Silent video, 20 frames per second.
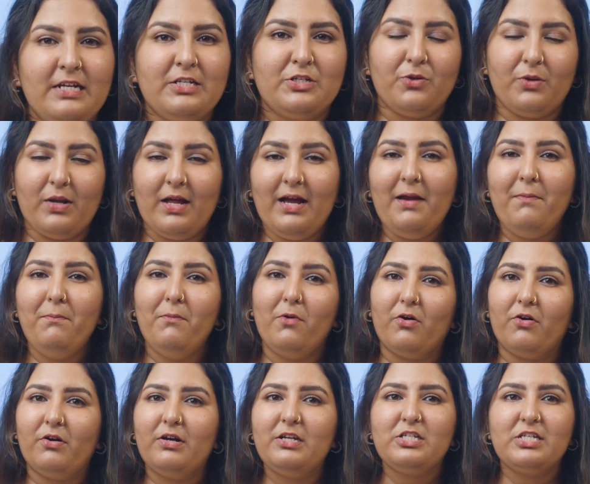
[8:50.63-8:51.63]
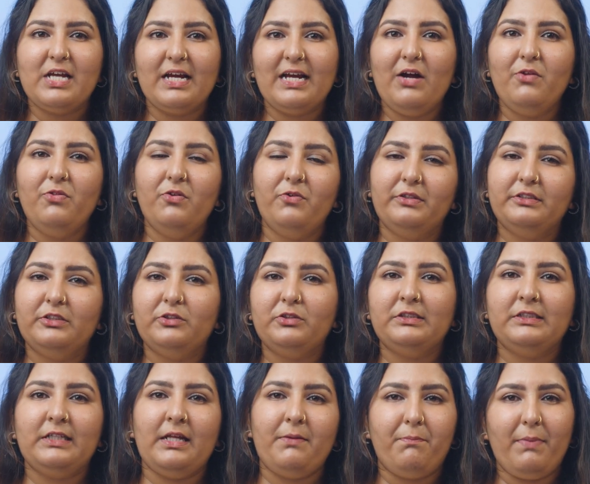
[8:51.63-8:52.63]
To learn more, check out the
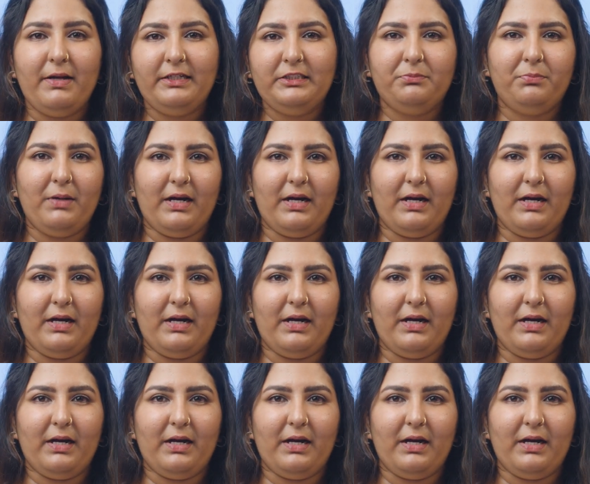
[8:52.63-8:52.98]
resources and best